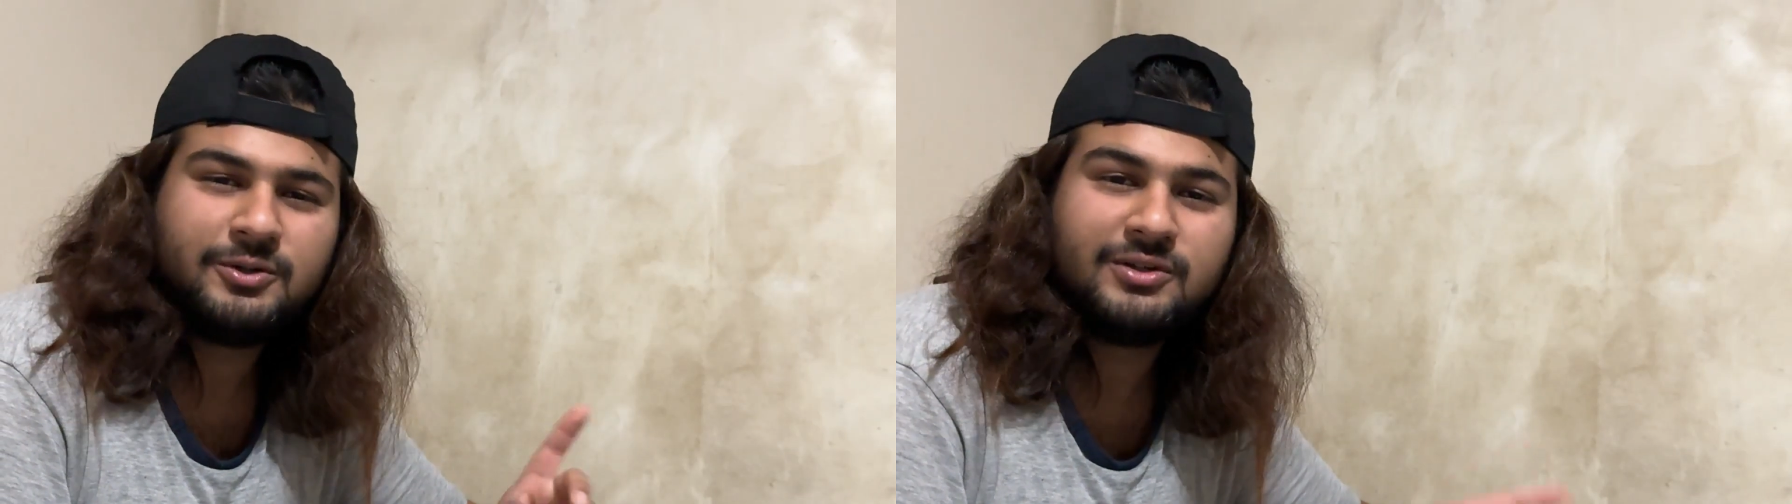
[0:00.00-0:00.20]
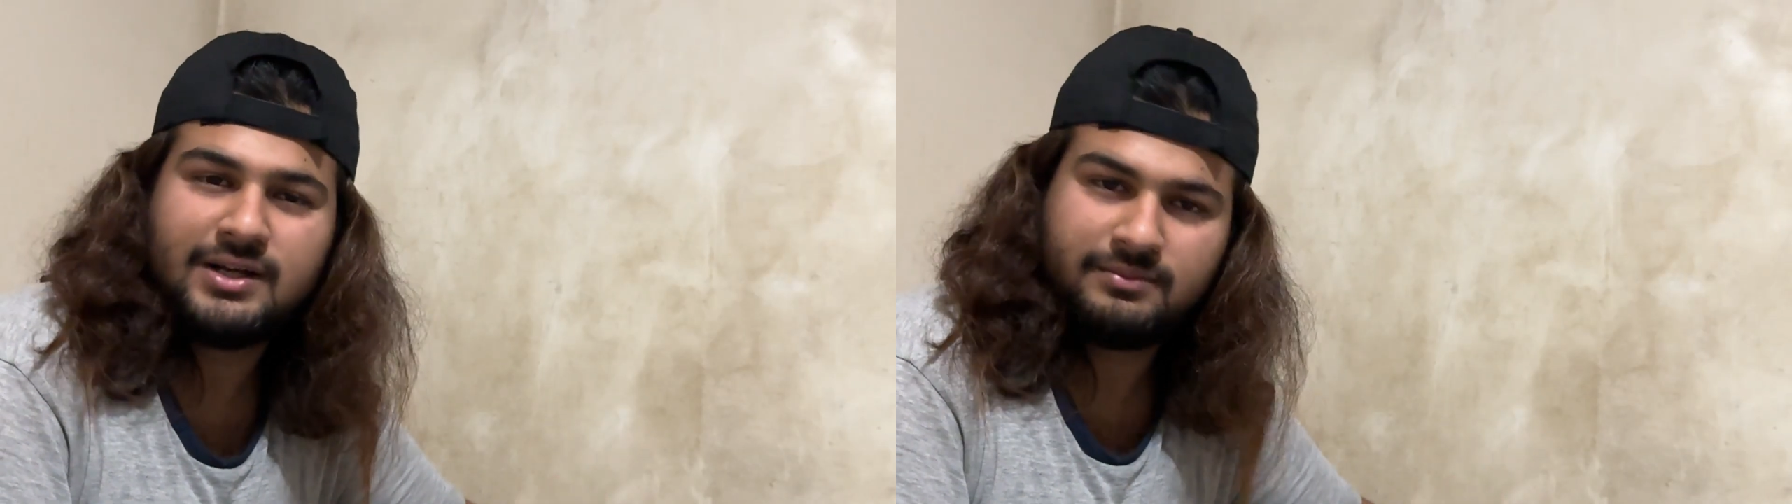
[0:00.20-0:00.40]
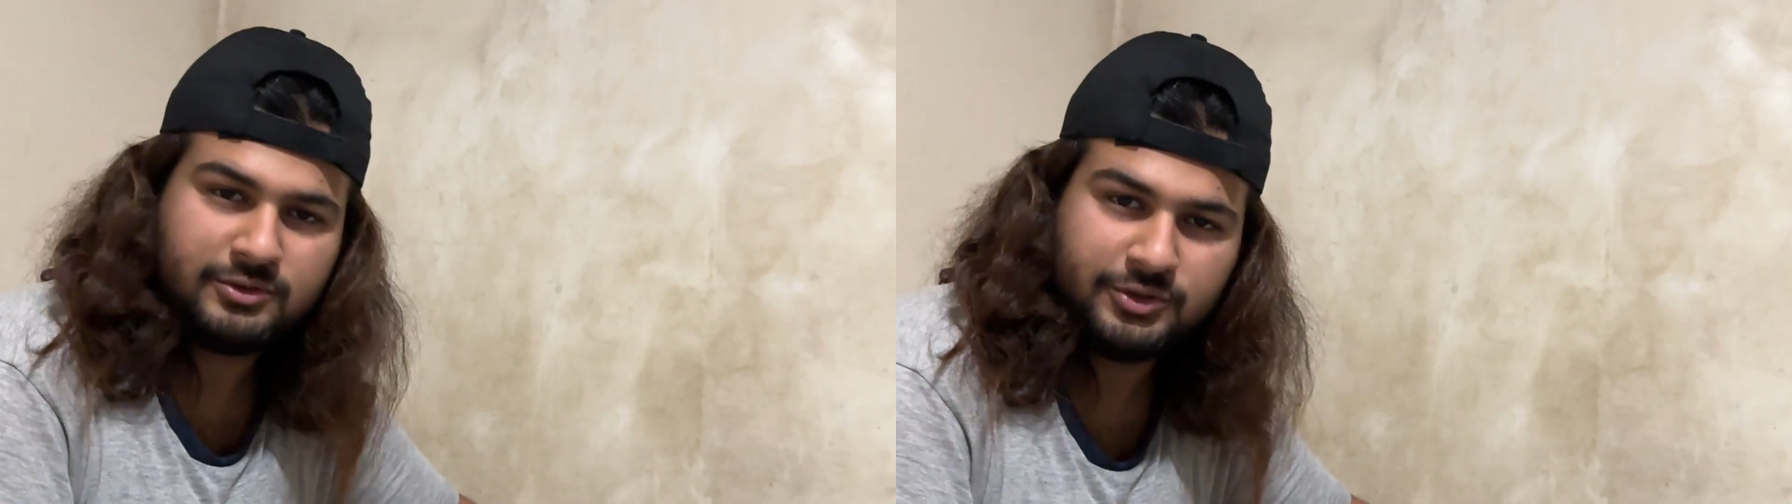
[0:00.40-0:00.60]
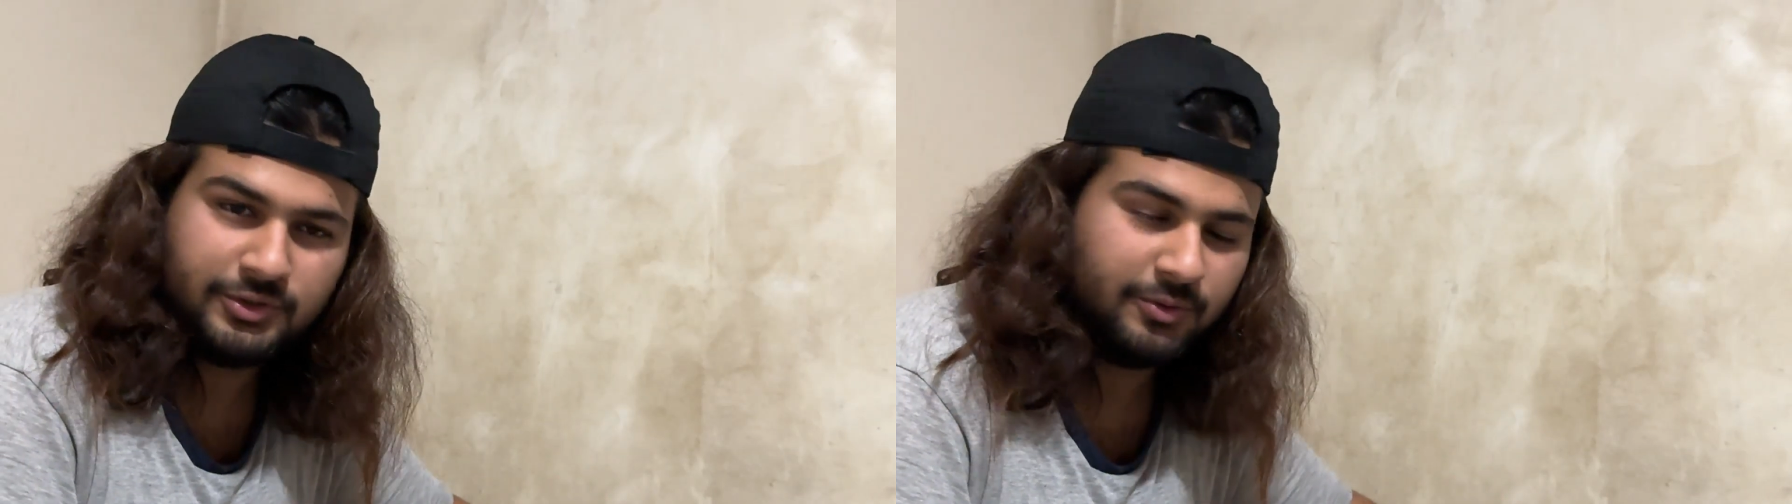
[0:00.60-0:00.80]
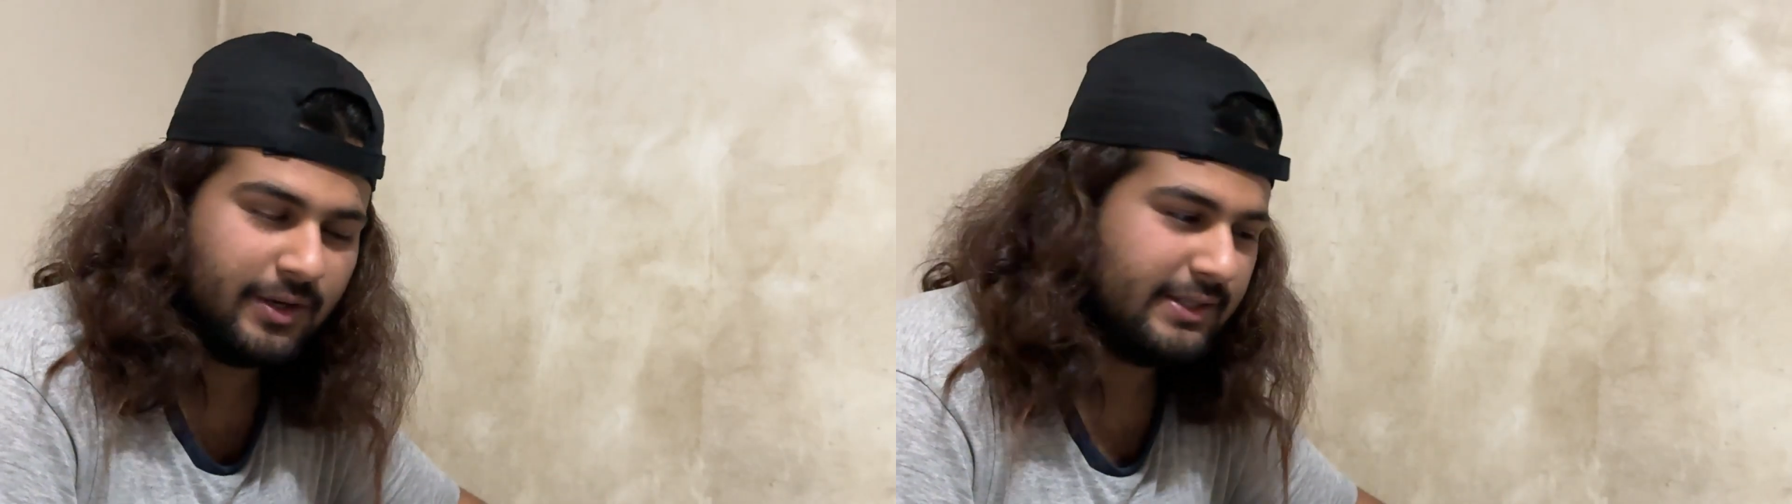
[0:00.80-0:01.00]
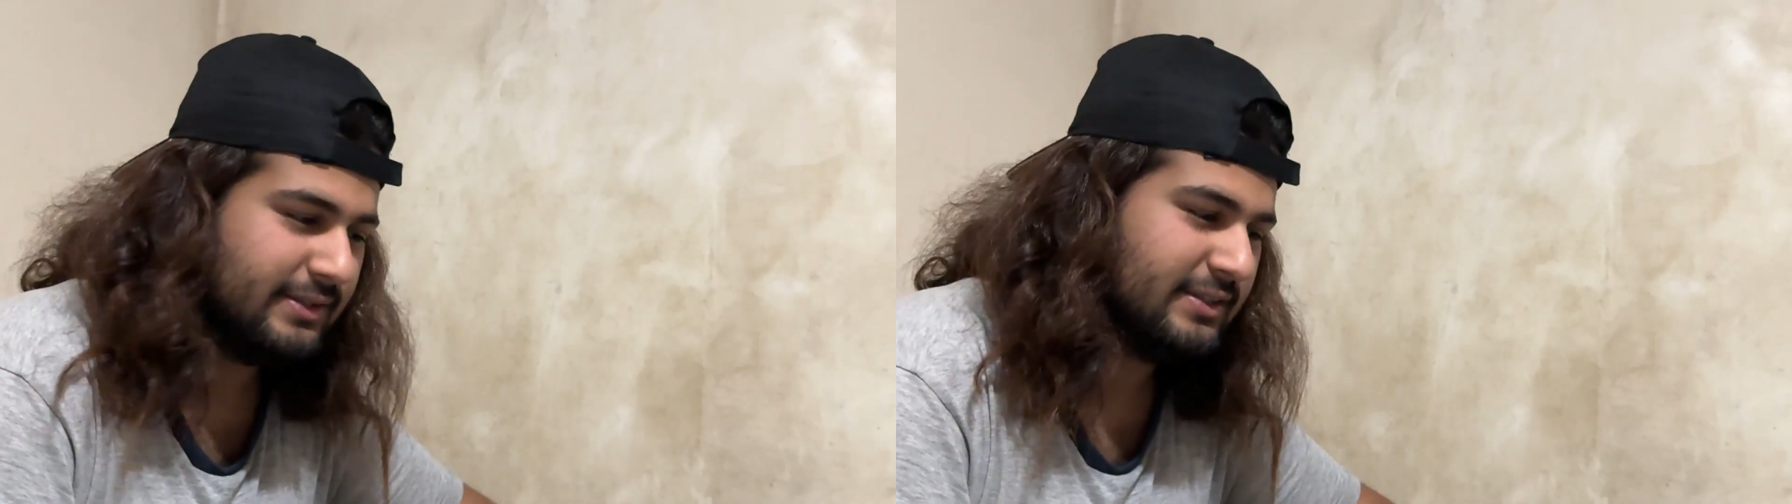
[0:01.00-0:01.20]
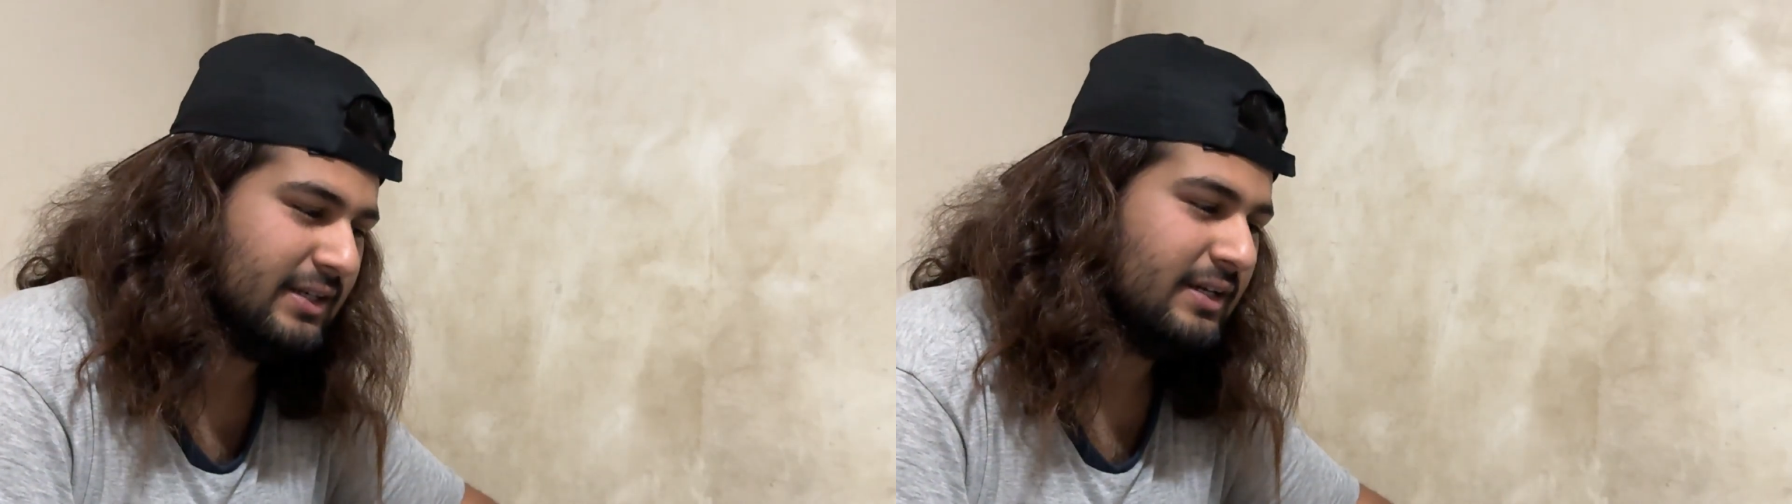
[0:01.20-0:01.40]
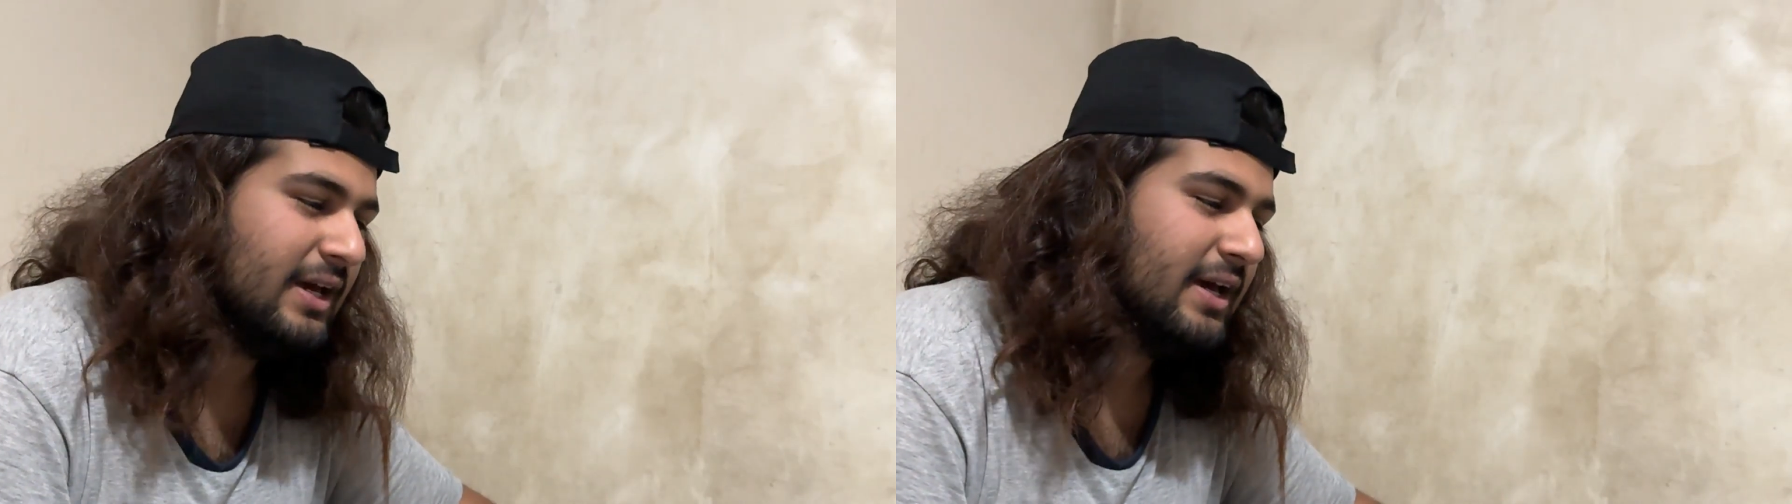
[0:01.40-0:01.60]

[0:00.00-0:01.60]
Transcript: come to you and say,